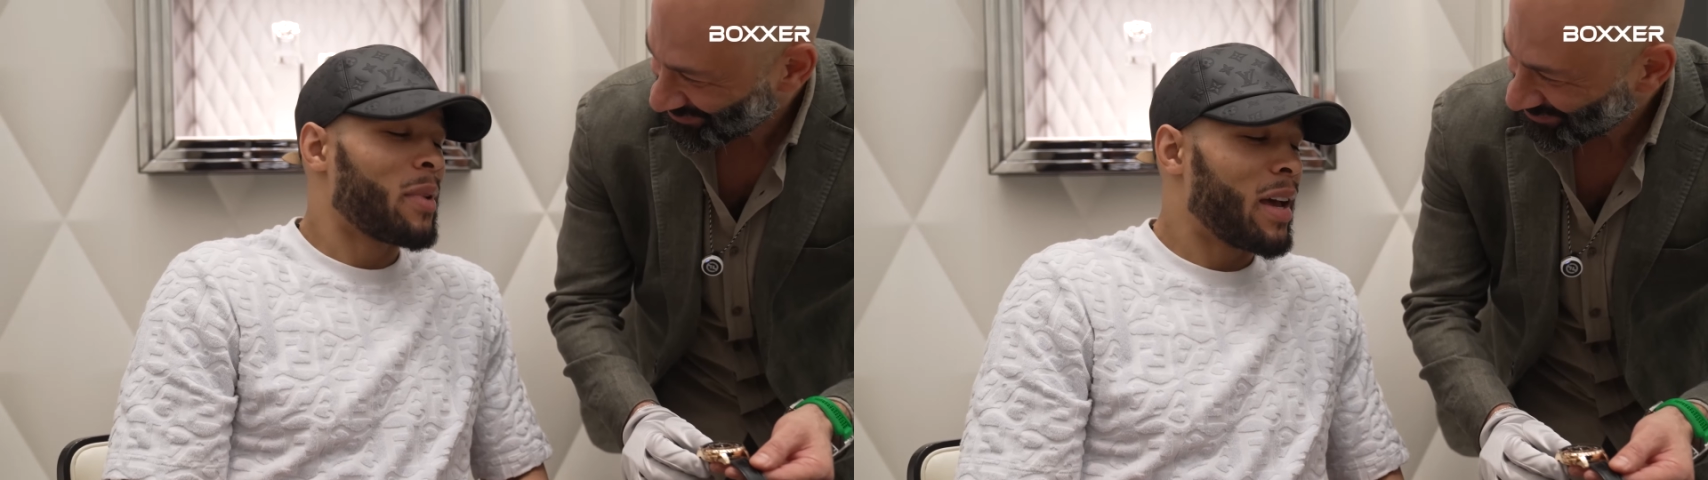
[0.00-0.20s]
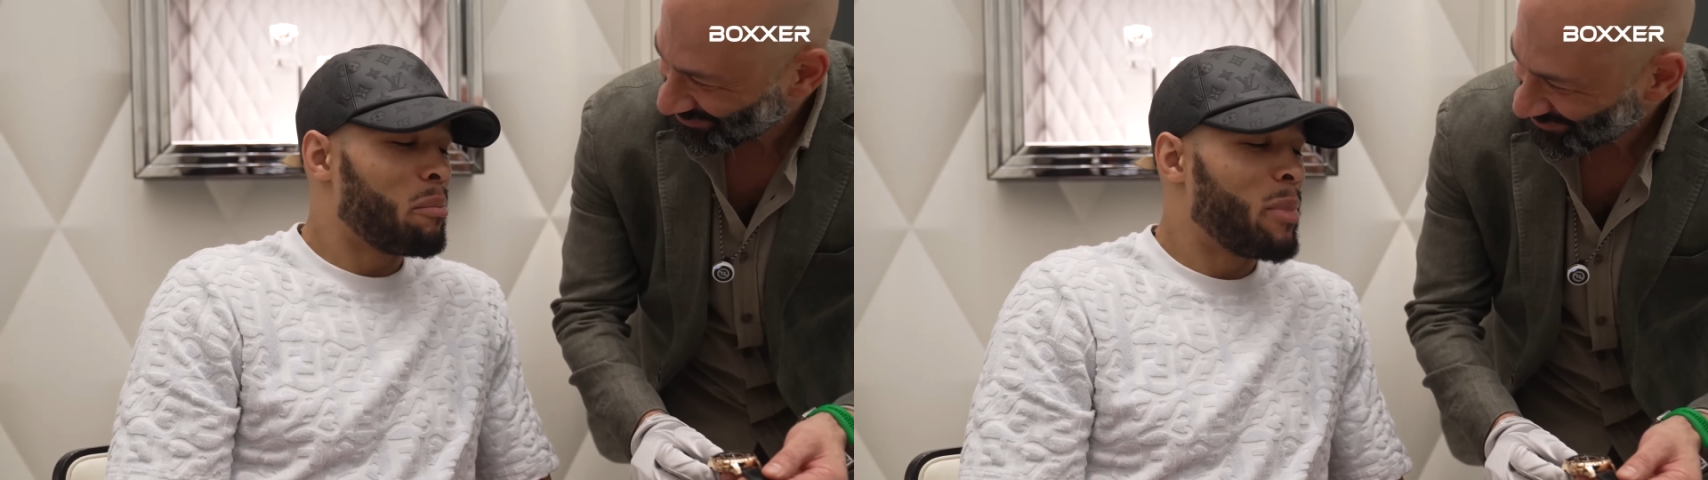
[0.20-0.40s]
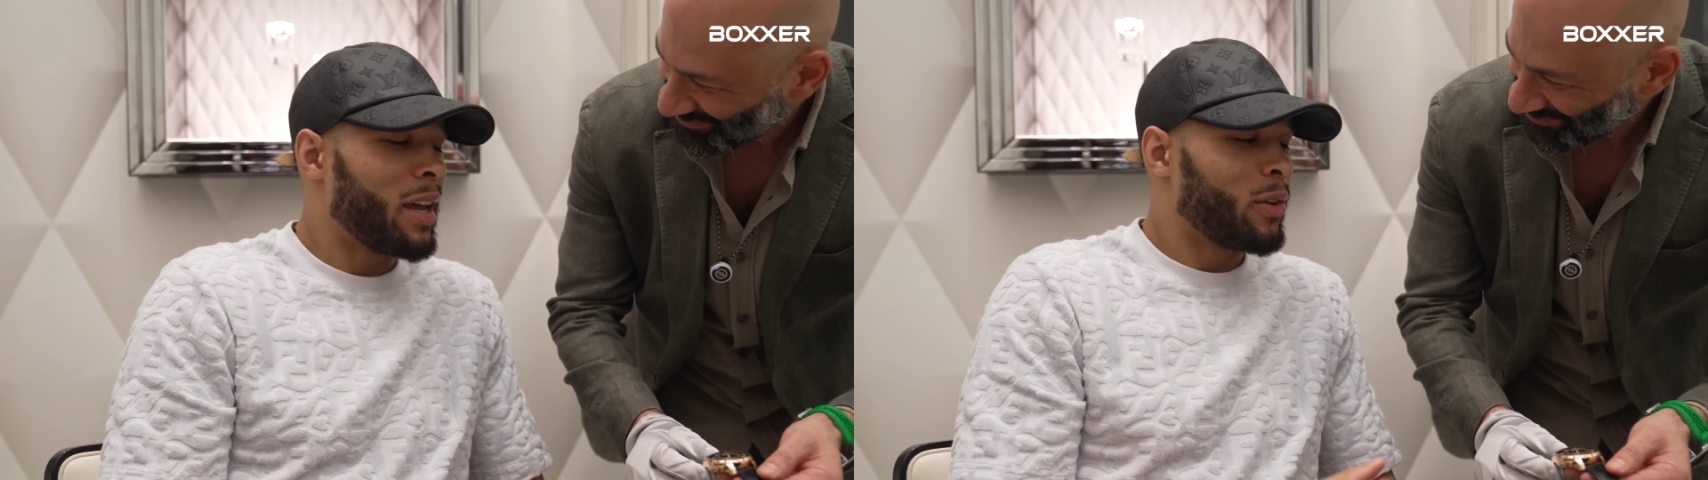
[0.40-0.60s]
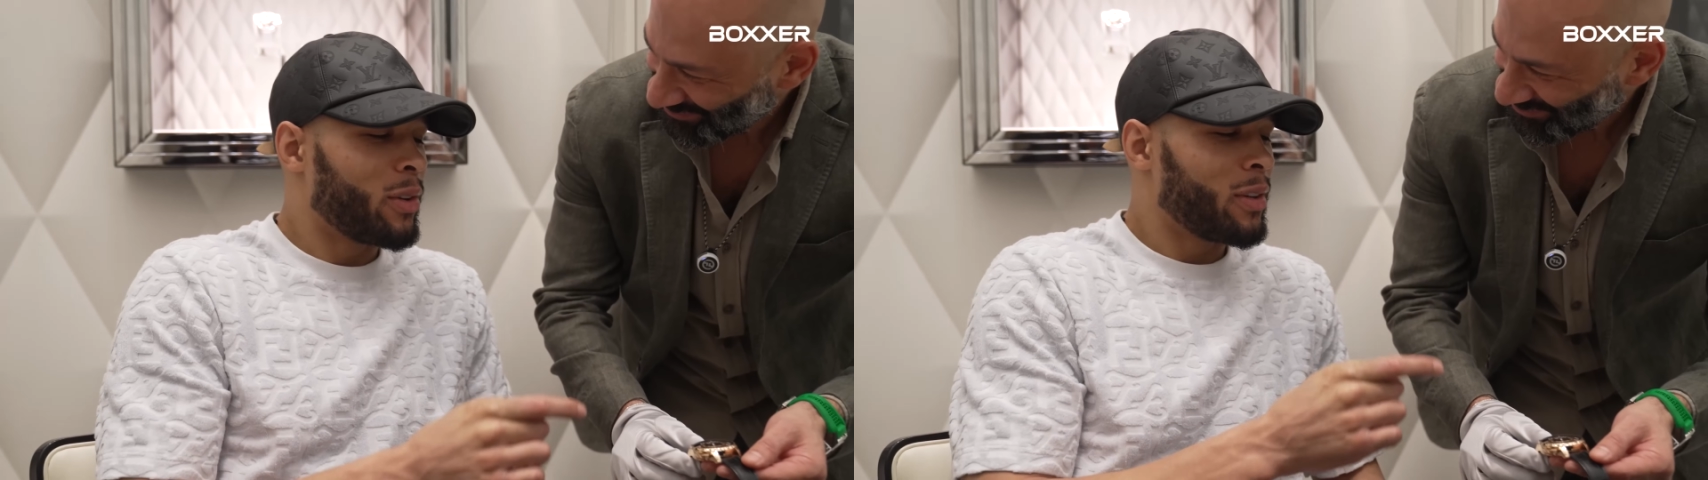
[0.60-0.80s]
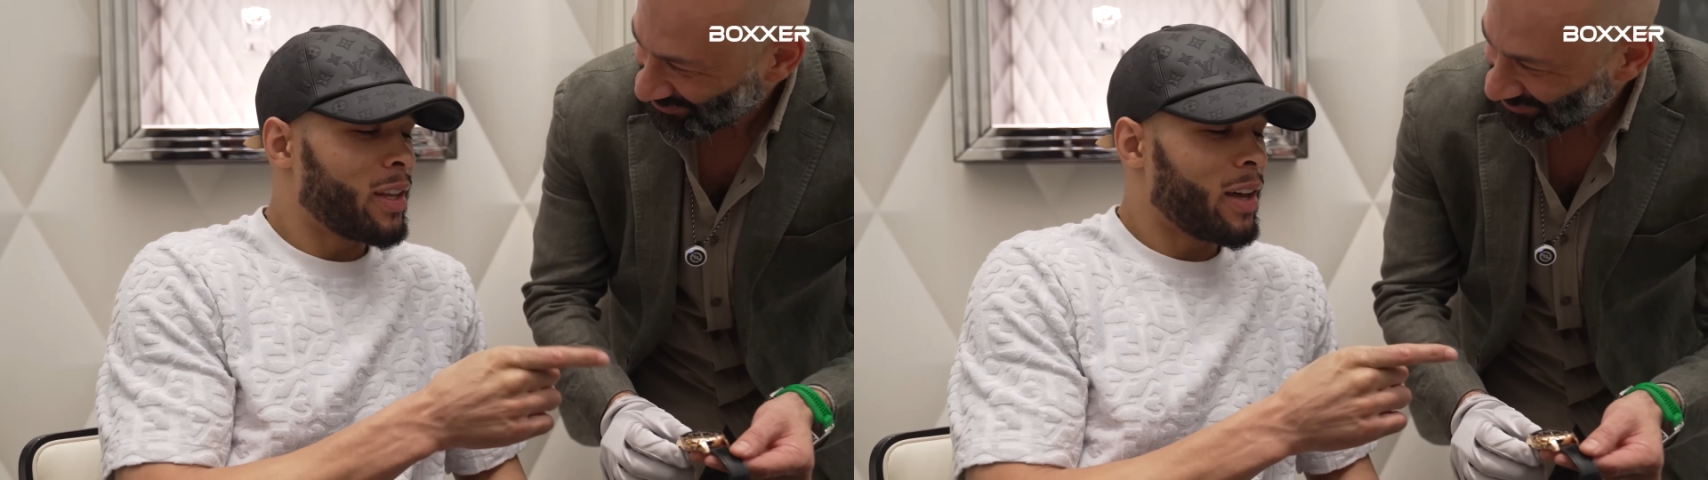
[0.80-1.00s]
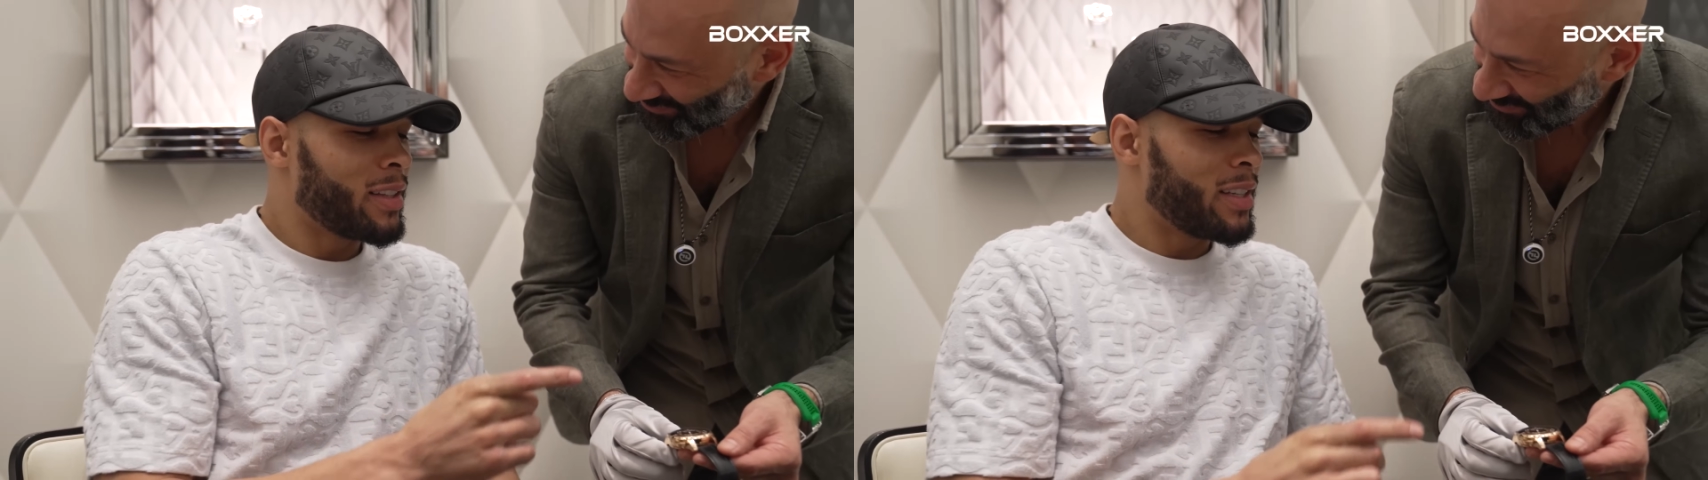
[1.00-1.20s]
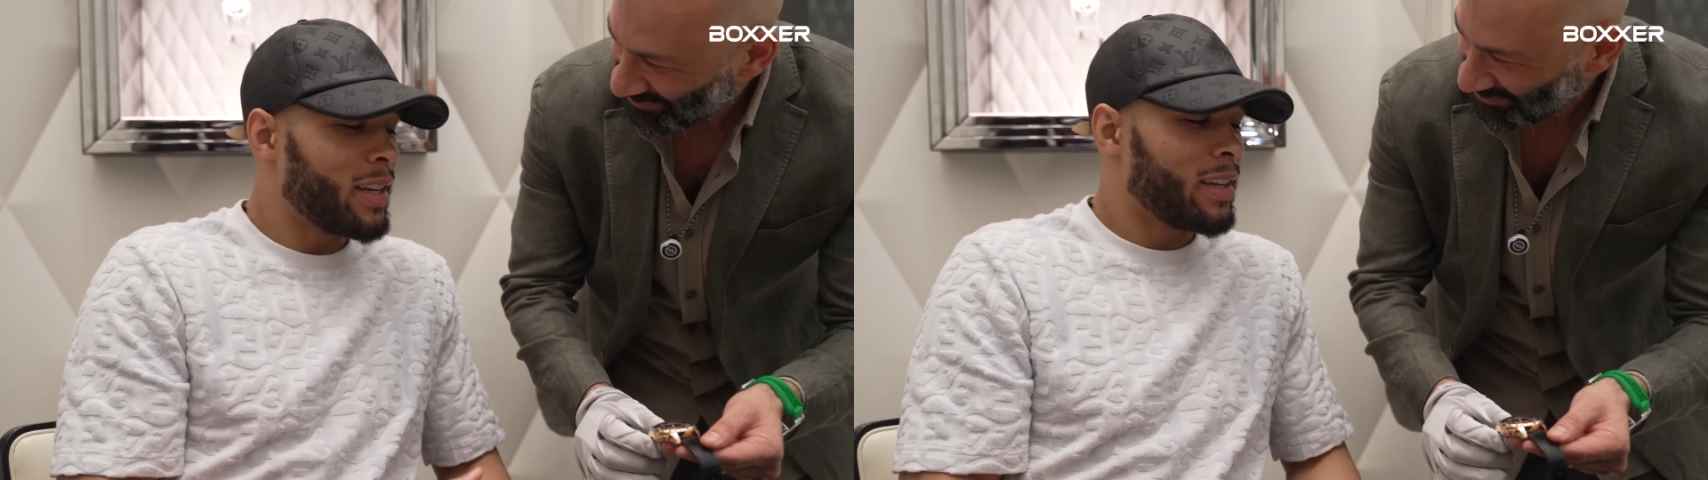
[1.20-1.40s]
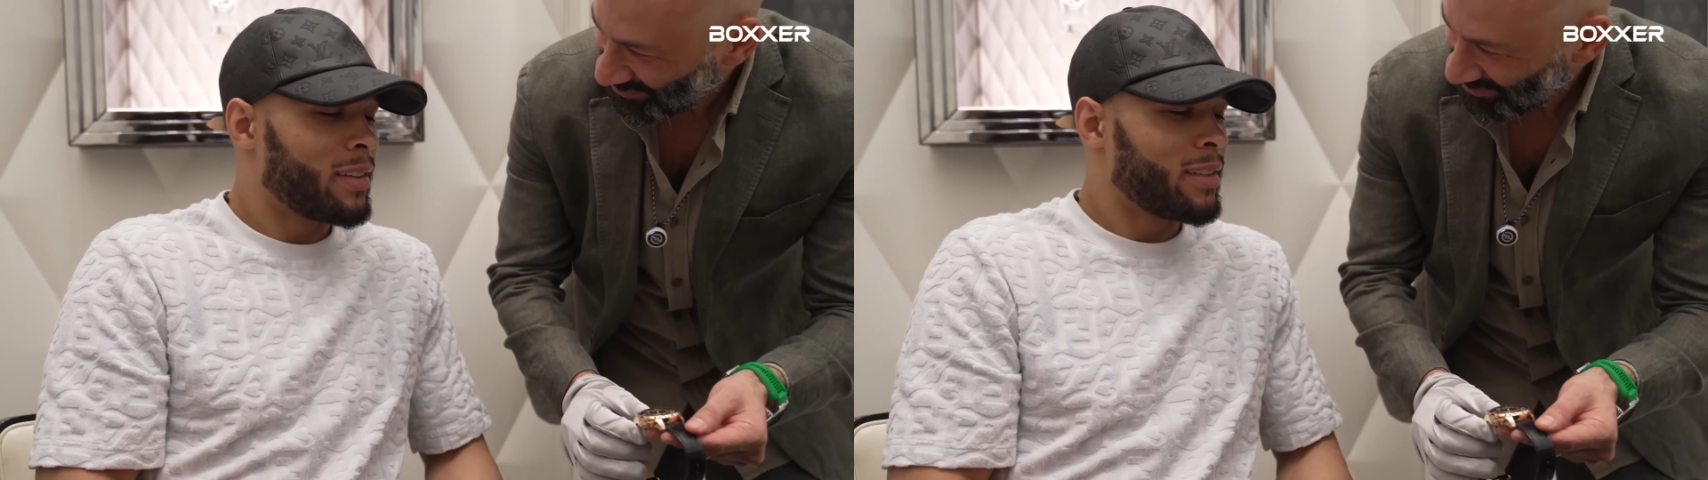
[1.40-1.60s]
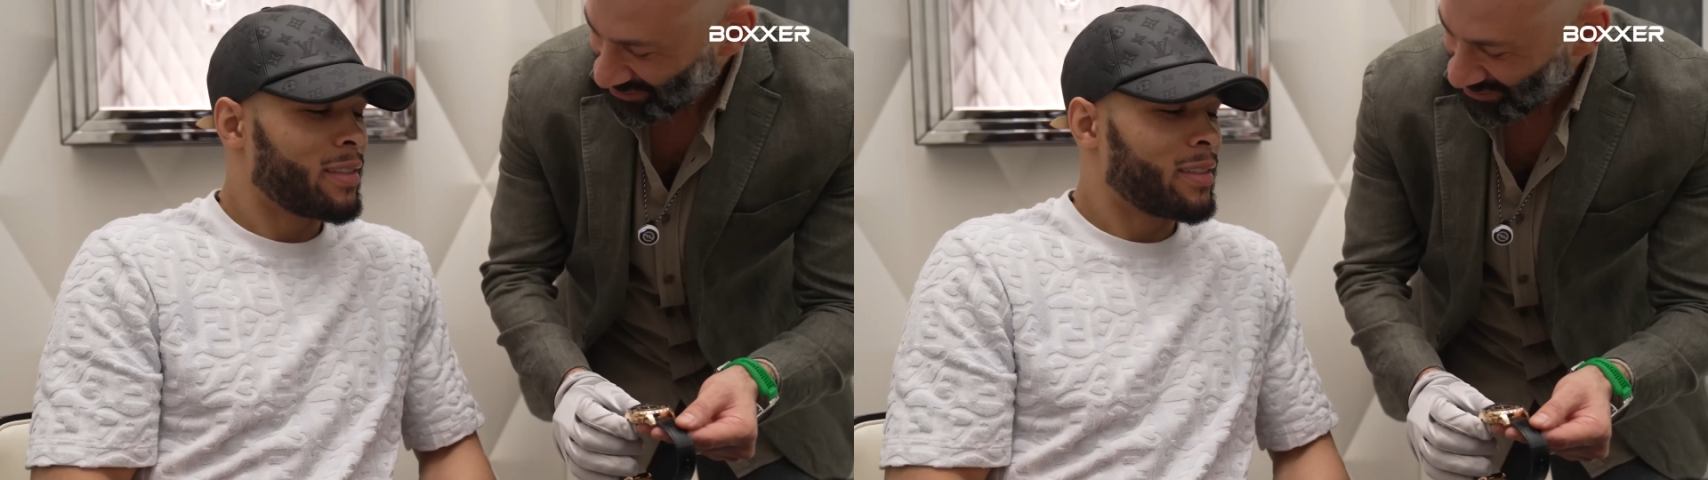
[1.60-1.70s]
I bet on 13.